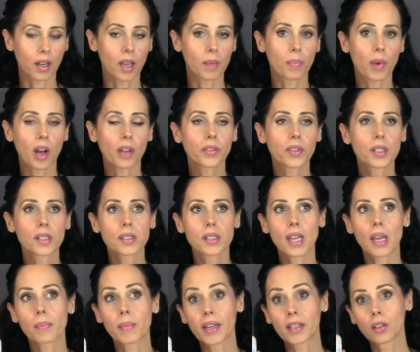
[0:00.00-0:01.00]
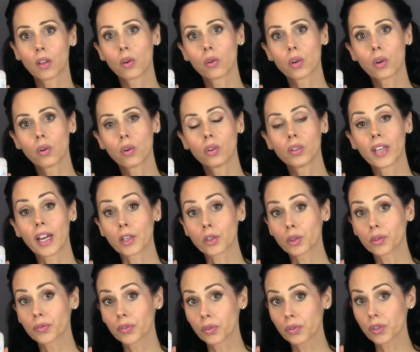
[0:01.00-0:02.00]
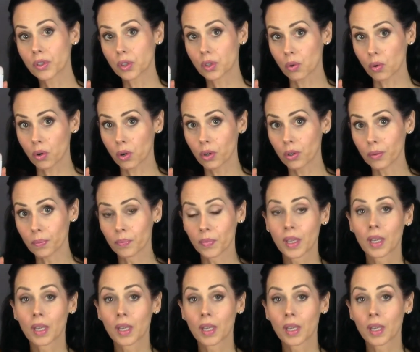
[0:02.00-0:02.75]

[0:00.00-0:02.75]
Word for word: I bought this at my local natural food store.